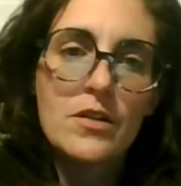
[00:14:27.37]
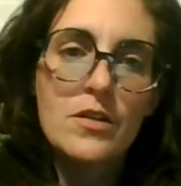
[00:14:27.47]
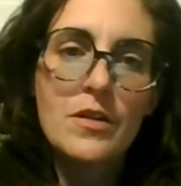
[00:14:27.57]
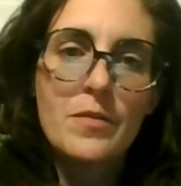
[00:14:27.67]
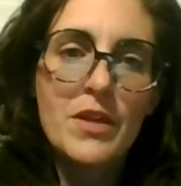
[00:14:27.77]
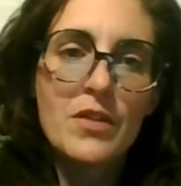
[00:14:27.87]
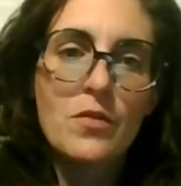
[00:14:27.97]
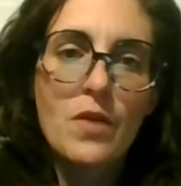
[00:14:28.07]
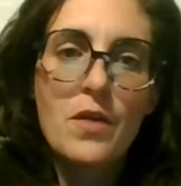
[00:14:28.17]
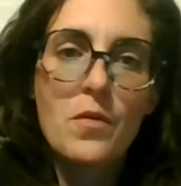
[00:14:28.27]
do something the
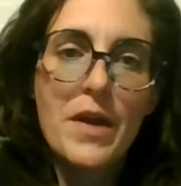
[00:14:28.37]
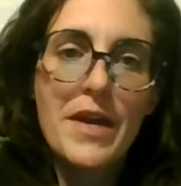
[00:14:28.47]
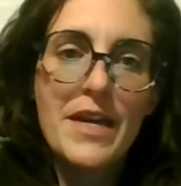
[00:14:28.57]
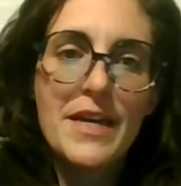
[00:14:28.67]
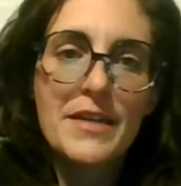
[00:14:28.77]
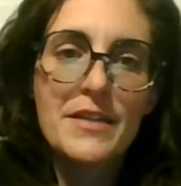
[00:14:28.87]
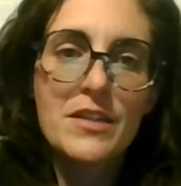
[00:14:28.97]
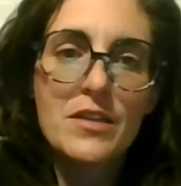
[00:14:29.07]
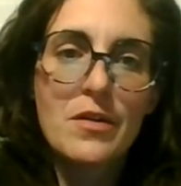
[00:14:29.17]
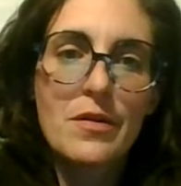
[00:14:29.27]
right way,
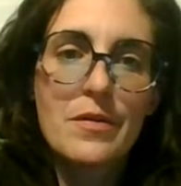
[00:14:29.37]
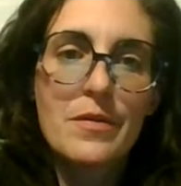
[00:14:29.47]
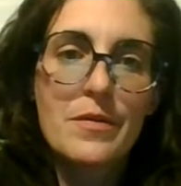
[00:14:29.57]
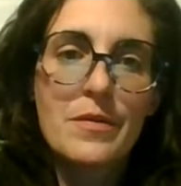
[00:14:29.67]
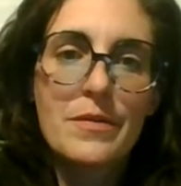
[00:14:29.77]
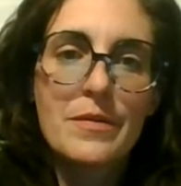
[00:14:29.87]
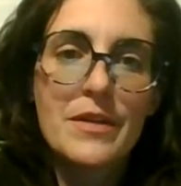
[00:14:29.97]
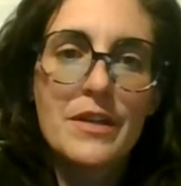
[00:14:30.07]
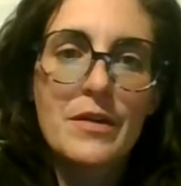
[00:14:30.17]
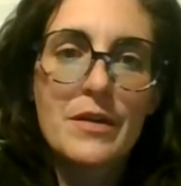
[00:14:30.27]
so
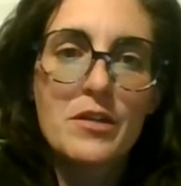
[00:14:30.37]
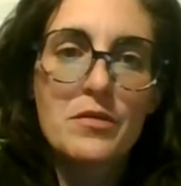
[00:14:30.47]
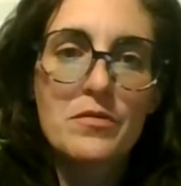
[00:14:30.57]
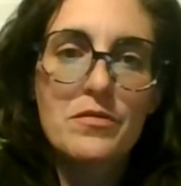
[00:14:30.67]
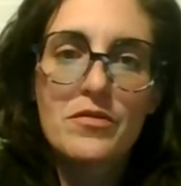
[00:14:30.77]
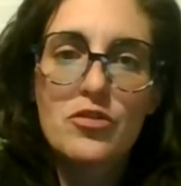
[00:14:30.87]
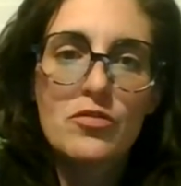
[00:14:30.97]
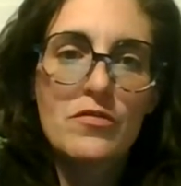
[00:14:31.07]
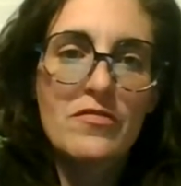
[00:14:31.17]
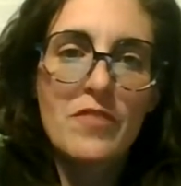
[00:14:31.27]
I don't
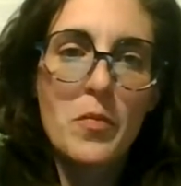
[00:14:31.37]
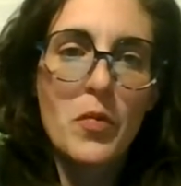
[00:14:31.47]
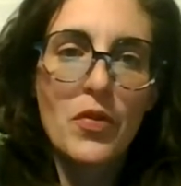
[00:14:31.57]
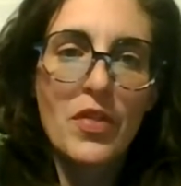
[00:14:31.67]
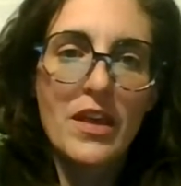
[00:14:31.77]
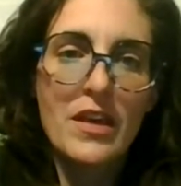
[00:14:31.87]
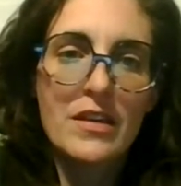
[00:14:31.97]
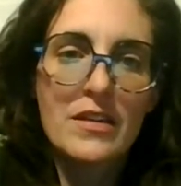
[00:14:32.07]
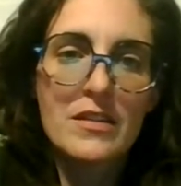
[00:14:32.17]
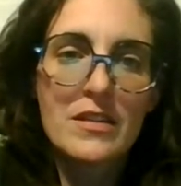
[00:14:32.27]
fumble
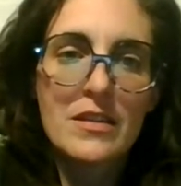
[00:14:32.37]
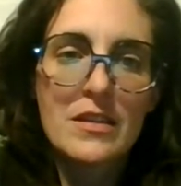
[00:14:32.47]
things.